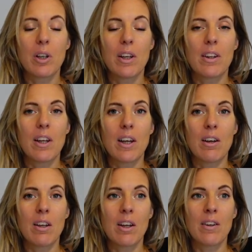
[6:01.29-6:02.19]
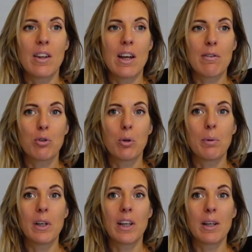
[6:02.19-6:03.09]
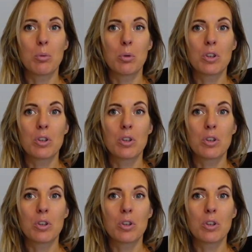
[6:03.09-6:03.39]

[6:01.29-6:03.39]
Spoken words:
and therefore being able